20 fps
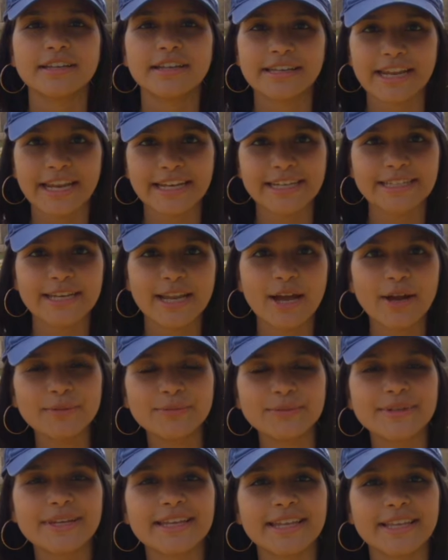Right now
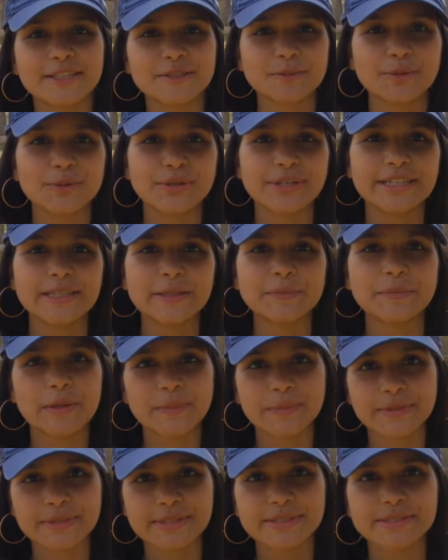we are exploring the
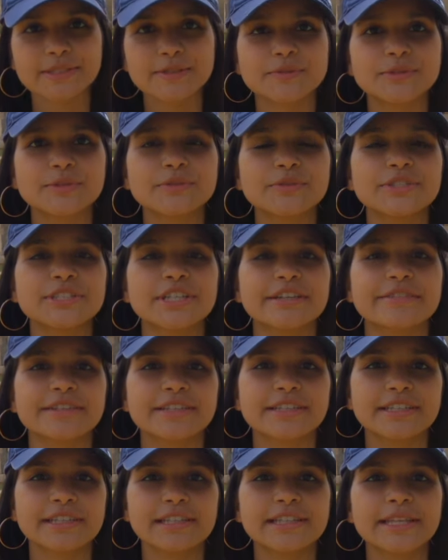premises of the Vijaya
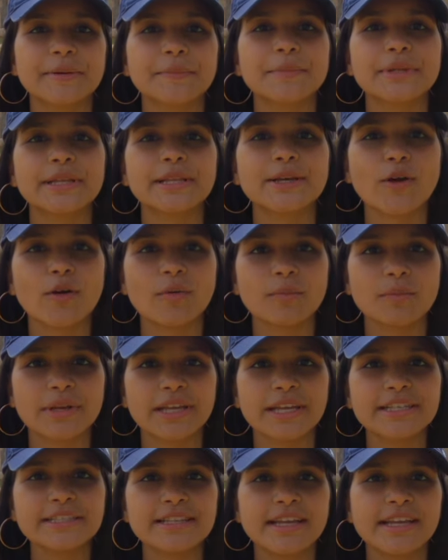Vitthala Temple
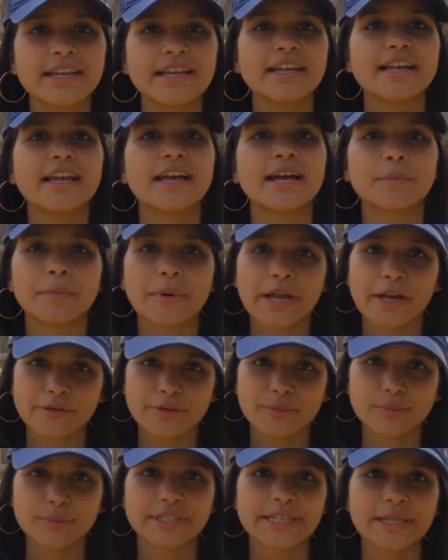complex. Apart
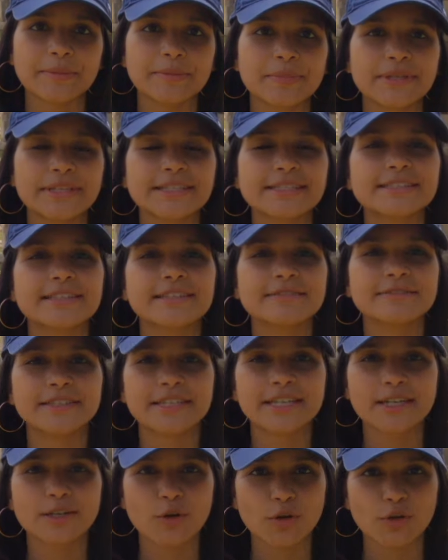from the temple itself,
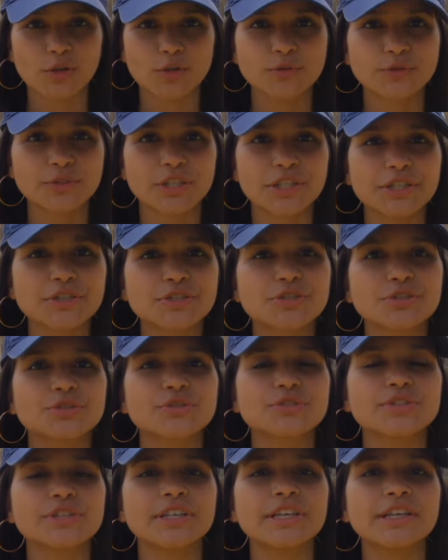there are a lot of things to
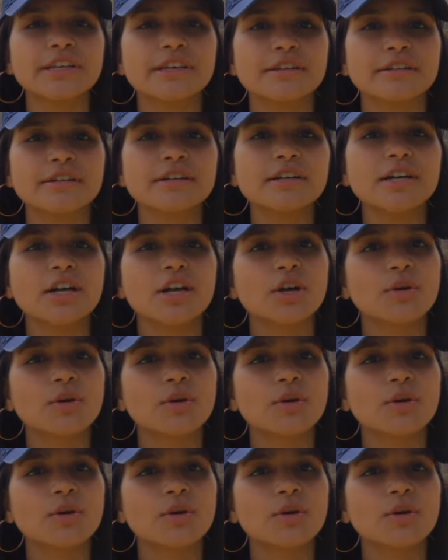see here.